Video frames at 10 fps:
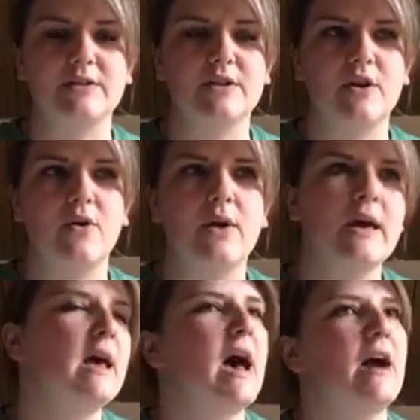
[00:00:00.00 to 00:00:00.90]
So
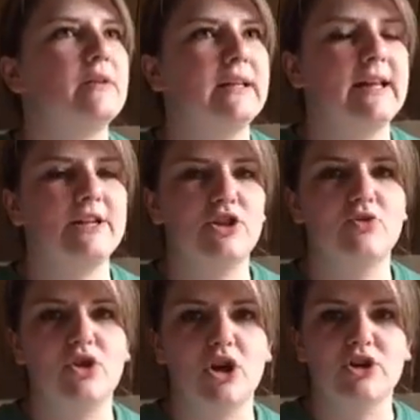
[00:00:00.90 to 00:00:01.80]
I really like to
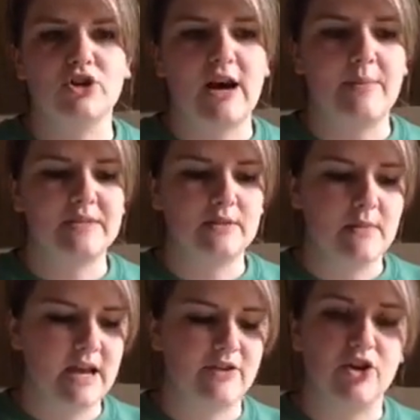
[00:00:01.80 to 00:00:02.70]
use yarn scraps to
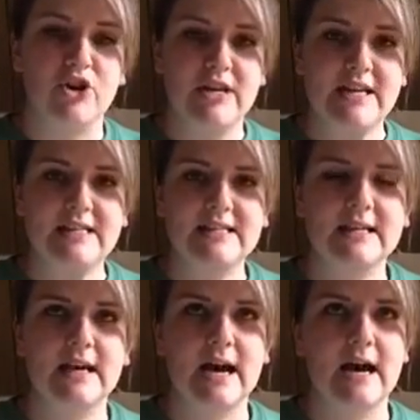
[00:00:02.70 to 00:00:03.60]
make the hoodies.